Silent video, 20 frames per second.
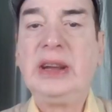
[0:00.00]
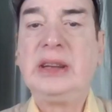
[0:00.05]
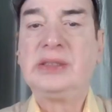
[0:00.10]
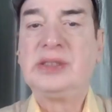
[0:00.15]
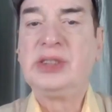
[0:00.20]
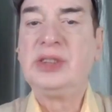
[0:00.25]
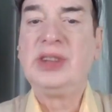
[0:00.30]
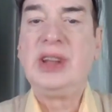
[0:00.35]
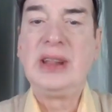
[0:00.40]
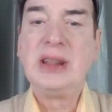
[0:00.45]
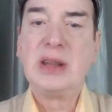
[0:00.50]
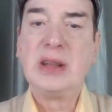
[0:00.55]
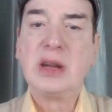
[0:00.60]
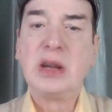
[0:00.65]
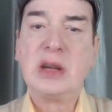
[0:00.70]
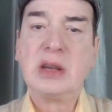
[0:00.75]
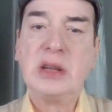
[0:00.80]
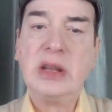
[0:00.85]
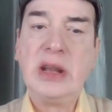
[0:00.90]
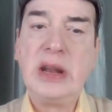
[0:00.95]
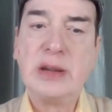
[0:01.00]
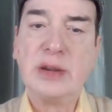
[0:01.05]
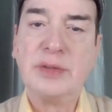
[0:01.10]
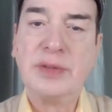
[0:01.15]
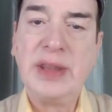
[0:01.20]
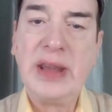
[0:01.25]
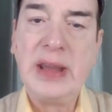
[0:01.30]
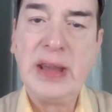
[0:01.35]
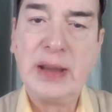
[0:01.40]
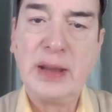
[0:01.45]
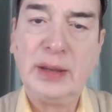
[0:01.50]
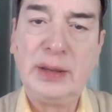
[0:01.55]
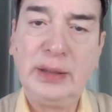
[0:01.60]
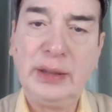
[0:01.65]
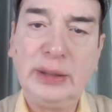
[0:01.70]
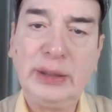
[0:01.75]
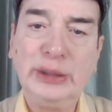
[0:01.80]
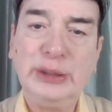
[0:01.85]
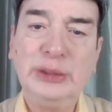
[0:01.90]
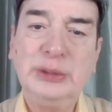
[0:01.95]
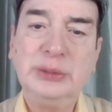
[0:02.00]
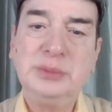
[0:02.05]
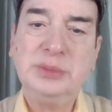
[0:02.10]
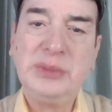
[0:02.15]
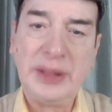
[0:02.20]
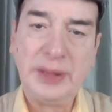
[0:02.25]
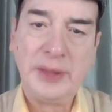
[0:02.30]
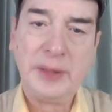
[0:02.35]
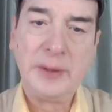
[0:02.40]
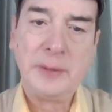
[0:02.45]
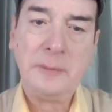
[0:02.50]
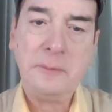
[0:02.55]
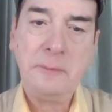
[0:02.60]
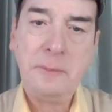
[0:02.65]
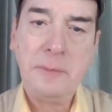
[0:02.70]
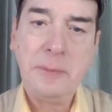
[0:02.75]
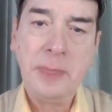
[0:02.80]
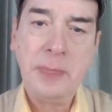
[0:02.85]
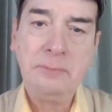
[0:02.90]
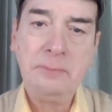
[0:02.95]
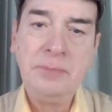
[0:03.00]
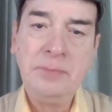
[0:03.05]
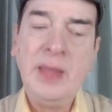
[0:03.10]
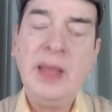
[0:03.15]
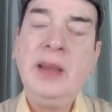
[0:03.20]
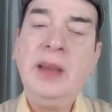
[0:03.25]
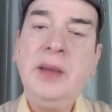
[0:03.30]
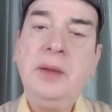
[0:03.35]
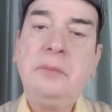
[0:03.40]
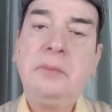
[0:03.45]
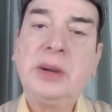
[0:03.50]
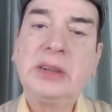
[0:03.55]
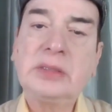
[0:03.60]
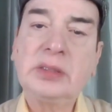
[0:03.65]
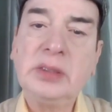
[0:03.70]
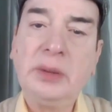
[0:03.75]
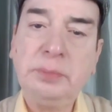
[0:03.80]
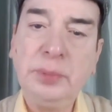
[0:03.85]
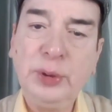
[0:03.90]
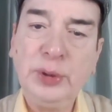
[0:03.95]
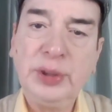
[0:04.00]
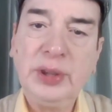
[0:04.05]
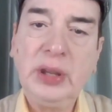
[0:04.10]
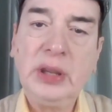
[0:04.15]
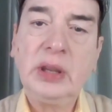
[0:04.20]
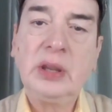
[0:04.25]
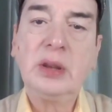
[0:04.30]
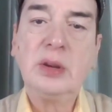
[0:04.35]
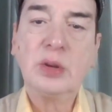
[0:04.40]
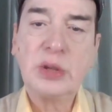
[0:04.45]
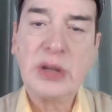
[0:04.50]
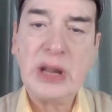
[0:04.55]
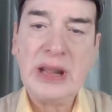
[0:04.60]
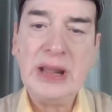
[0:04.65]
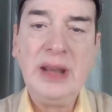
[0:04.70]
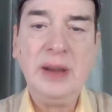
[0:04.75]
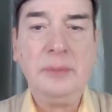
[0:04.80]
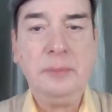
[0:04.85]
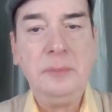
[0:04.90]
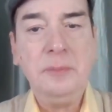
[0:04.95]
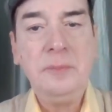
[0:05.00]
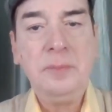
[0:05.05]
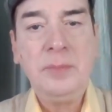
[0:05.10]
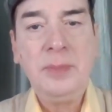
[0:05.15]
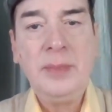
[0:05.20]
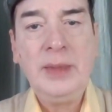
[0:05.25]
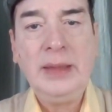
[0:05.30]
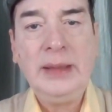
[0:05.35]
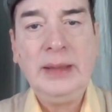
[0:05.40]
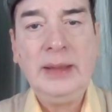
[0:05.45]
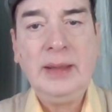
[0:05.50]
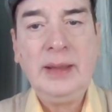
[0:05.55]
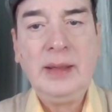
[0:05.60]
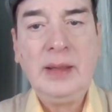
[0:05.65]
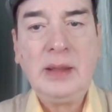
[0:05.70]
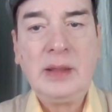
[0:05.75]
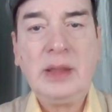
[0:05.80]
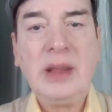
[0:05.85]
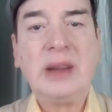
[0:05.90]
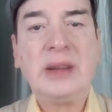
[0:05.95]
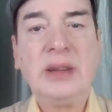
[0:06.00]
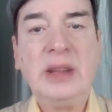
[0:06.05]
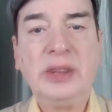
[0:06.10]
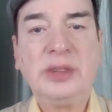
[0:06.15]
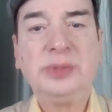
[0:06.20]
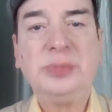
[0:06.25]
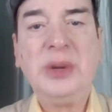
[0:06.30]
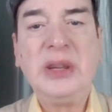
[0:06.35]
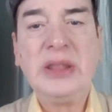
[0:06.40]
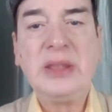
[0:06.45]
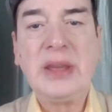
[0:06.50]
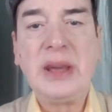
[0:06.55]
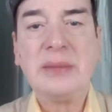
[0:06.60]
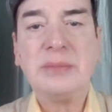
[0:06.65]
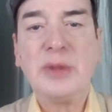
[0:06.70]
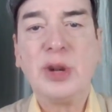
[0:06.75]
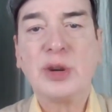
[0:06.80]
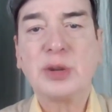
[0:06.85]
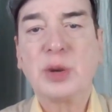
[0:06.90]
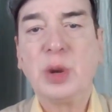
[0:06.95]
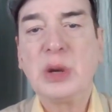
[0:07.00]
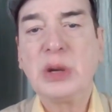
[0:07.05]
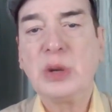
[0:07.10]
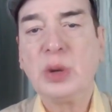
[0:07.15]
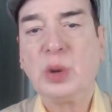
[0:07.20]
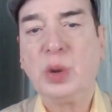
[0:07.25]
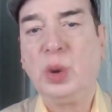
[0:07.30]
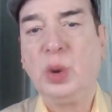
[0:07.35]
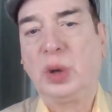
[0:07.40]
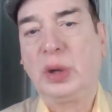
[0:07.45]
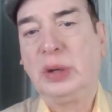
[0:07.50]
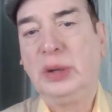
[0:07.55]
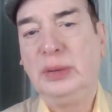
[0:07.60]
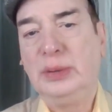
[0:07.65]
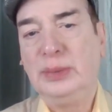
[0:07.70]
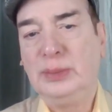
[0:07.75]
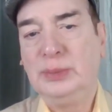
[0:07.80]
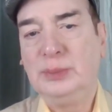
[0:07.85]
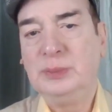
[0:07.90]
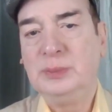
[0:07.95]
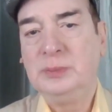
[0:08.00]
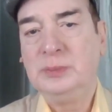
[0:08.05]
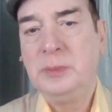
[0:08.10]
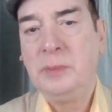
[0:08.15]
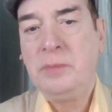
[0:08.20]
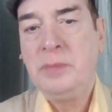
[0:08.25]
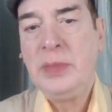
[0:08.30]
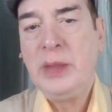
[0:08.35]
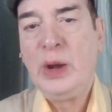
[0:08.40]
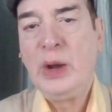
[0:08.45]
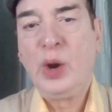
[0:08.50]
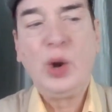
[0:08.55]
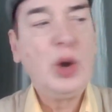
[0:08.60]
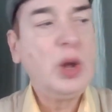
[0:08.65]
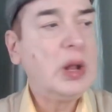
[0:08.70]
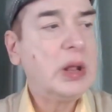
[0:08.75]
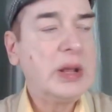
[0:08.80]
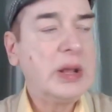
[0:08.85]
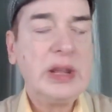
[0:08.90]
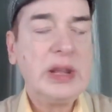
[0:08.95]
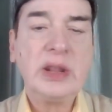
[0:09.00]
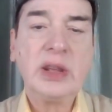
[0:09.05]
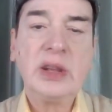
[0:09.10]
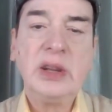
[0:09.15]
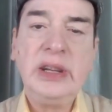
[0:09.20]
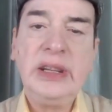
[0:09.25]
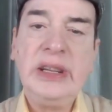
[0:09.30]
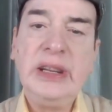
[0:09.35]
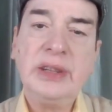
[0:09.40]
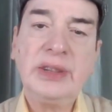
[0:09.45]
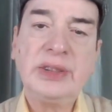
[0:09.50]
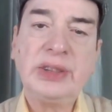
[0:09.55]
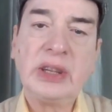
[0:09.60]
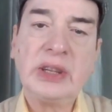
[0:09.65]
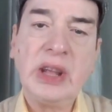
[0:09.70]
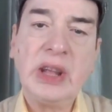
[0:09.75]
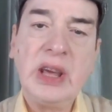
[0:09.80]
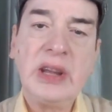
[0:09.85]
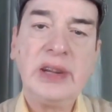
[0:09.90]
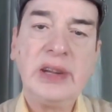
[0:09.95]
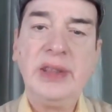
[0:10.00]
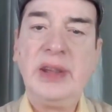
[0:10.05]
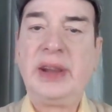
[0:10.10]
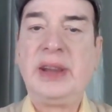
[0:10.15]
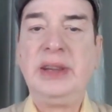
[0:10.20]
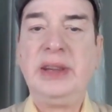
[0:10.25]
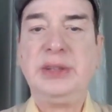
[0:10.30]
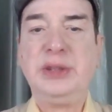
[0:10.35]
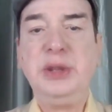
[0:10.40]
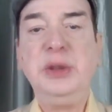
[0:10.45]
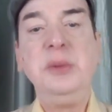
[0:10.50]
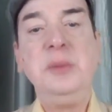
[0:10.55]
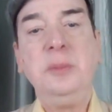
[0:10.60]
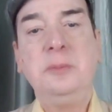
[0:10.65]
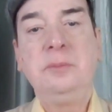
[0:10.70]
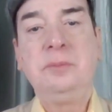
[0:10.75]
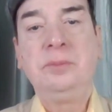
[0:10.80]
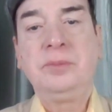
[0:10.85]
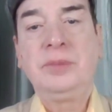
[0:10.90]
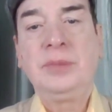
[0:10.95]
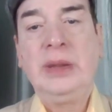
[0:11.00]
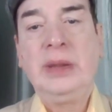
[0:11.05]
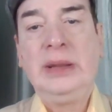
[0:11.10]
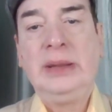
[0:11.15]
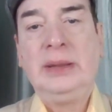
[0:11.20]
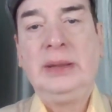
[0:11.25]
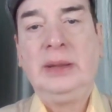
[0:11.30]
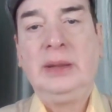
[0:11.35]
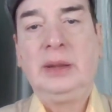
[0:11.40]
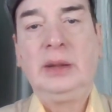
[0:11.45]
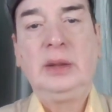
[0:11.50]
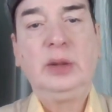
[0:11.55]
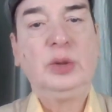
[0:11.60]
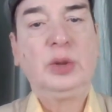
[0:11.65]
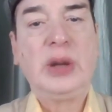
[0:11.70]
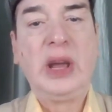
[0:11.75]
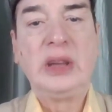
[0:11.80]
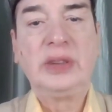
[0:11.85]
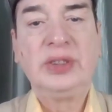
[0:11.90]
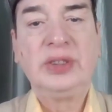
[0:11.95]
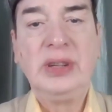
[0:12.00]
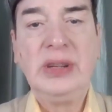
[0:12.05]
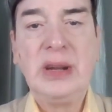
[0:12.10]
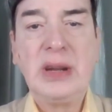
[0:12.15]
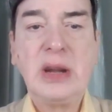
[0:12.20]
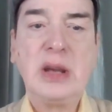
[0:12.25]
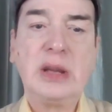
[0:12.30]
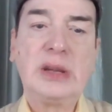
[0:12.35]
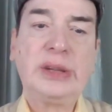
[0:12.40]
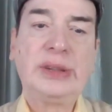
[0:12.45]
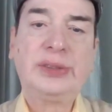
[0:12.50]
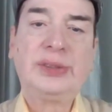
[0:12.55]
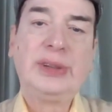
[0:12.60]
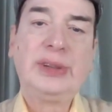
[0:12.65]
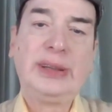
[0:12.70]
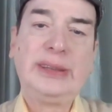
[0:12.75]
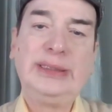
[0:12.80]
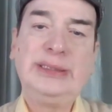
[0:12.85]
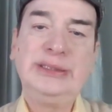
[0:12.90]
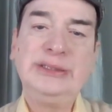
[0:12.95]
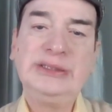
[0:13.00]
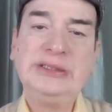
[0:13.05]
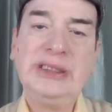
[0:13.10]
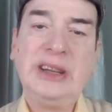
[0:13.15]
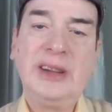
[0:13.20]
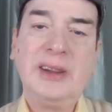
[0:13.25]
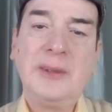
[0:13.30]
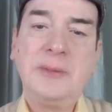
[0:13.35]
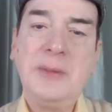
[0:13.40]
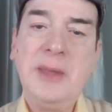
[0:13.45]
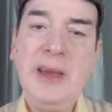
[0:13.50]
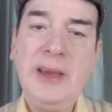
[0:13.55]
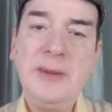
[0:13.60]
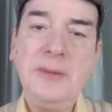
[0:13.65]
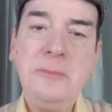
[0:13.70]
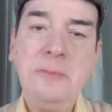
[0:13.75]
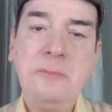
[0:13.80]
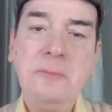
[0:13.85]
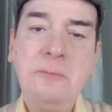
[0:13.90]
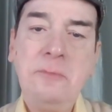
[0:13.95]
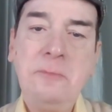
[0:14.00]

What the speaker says: gets a salary at the end of the month. But supposing you tell him that this month I'm not going to cook. All the ingredients are there in the kitchen. New gas cylinder is there.